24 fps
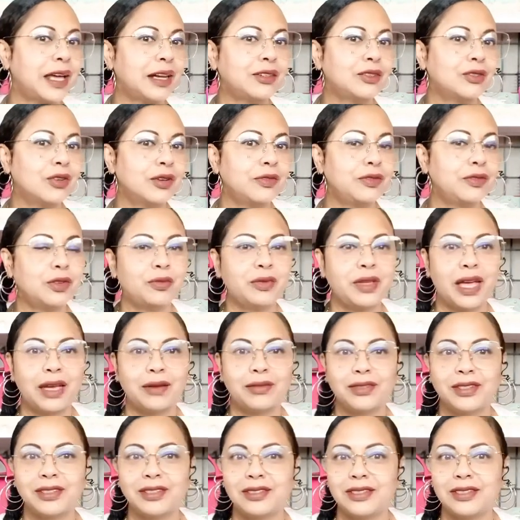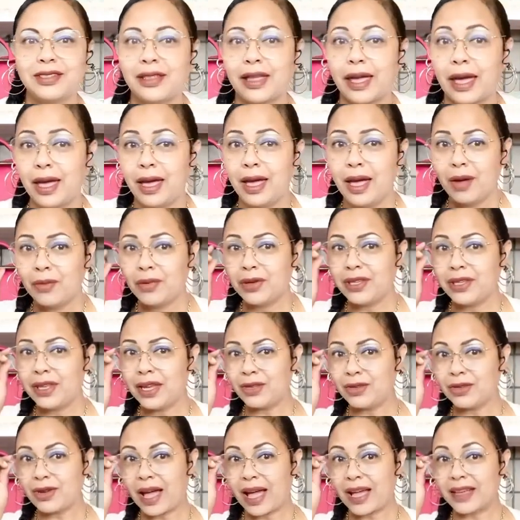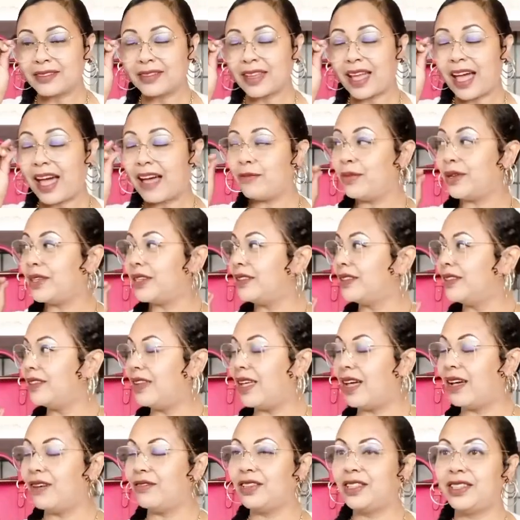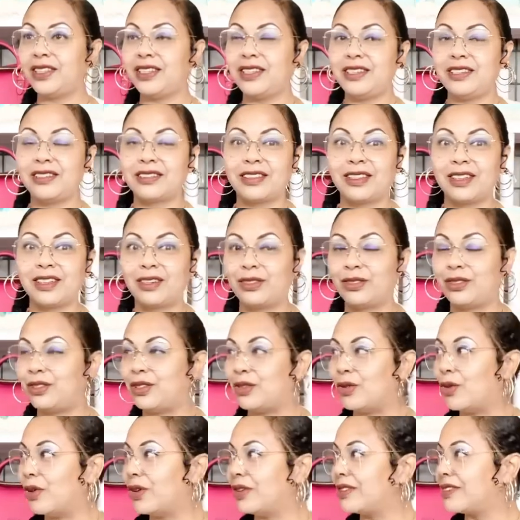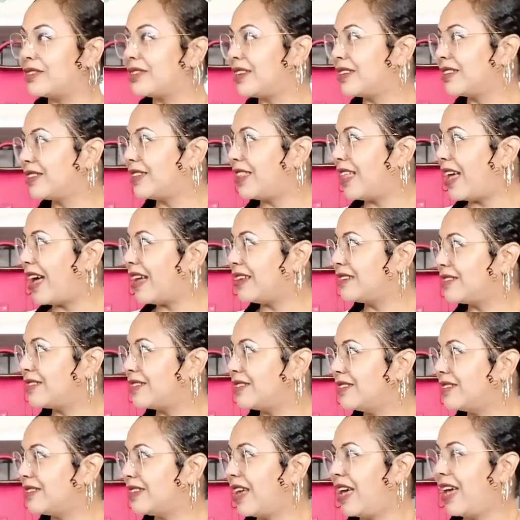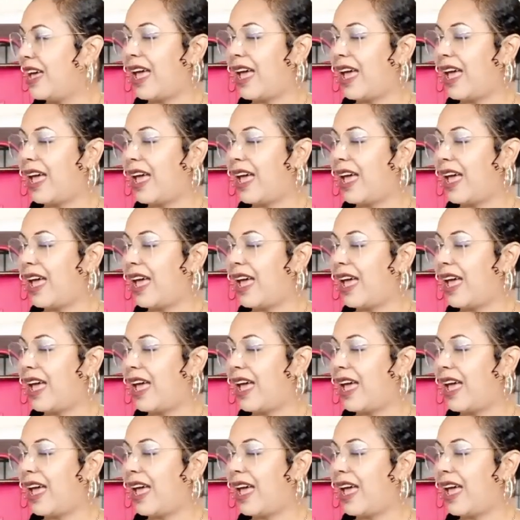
I don't know if you'll be able to see that, but yeah, you guys, I've been loving these little Dior sunglasses.